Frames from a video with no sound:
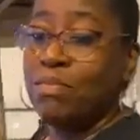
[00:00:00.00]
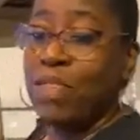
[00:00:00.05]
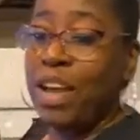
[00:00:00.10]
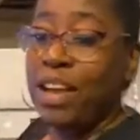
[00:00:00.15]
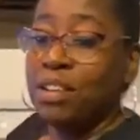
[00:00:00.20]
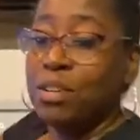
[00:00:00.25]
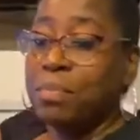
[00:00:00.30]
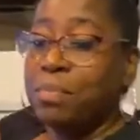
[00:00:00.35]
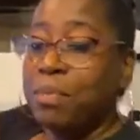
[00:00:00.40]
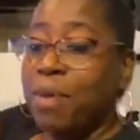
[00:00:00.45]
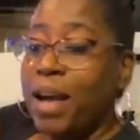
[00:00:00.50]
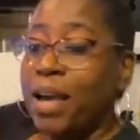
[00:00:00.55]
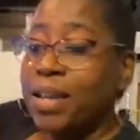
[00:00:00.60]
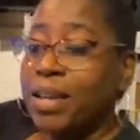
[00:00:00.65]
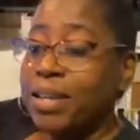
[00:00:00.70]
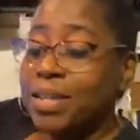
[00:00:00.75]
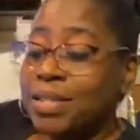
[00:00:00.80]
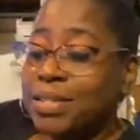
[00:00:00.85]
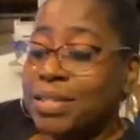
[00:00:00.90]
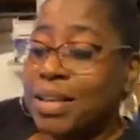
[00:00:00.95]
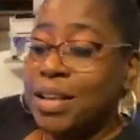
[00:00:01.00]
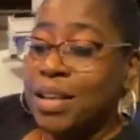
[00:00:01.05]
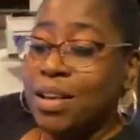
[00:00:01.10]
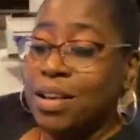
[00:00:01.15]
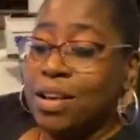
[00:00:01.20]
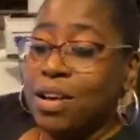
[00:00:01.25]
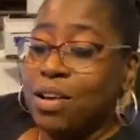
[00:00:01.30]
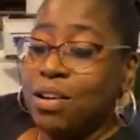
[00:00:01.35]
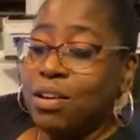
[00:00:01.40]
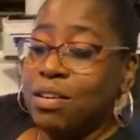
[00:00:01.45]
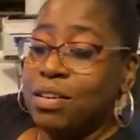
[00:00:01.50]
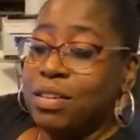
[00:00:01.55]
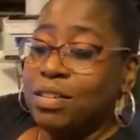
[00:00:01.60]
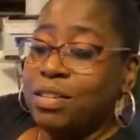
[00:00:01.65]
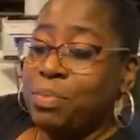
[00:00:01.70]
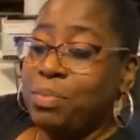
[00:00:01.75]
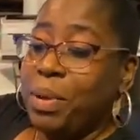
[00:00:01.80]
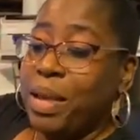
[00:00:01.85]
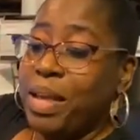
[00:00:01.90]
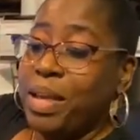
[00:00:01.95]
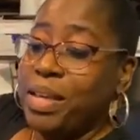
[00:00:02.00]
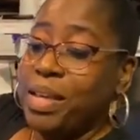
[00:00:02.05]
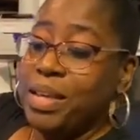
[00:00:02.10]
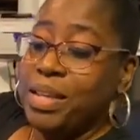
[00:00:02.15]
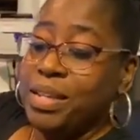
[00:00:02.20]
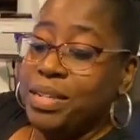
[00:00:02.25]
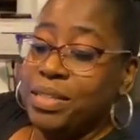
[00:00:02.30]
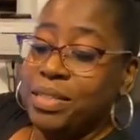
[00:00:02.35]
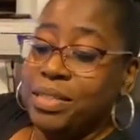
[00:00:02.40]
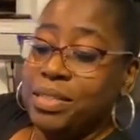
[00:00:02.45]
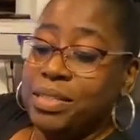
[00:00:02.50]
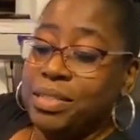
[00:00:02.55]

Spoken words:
final products on the page.